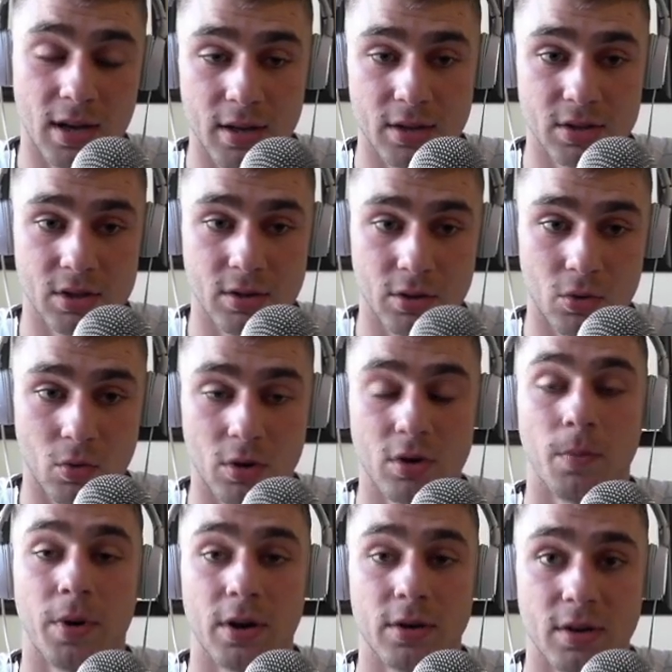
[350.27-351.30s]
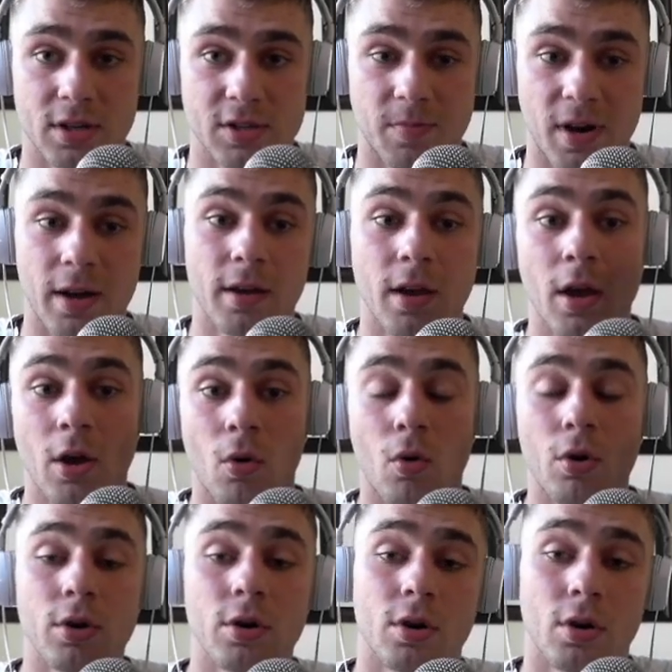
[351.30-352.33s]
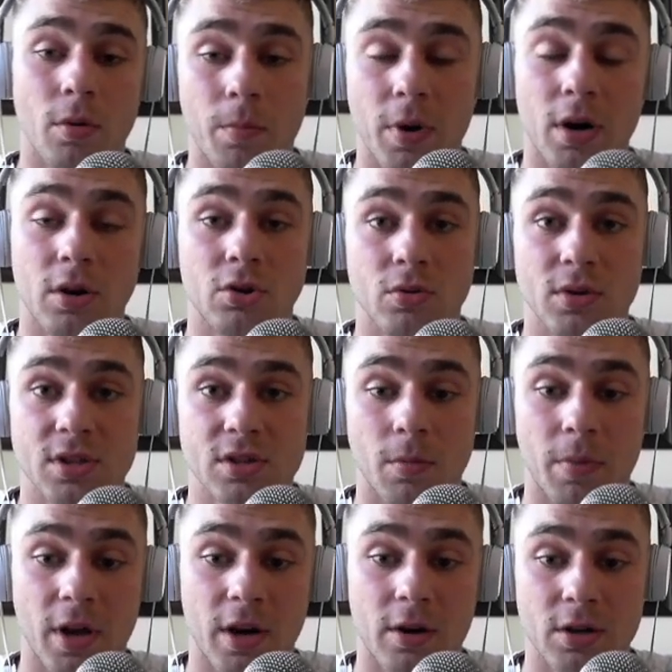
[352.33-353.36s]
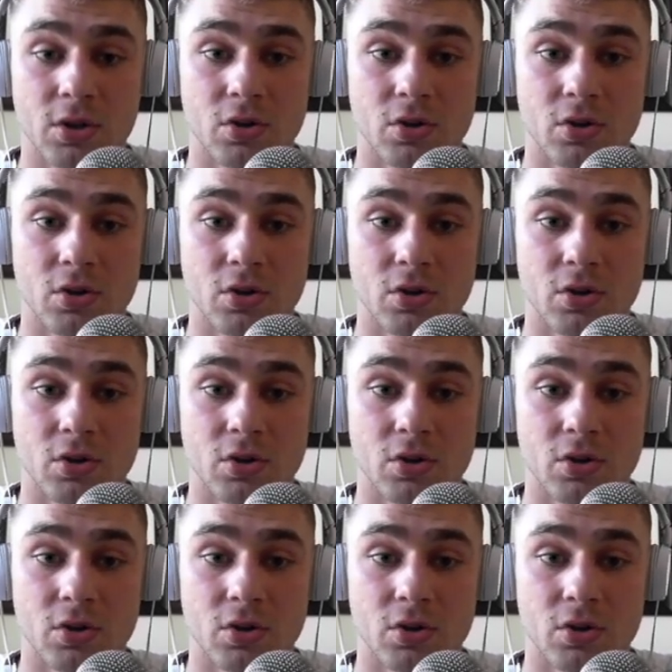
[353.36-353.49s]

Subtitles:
is doing compared to the SPY, or you can compare it to its competitors.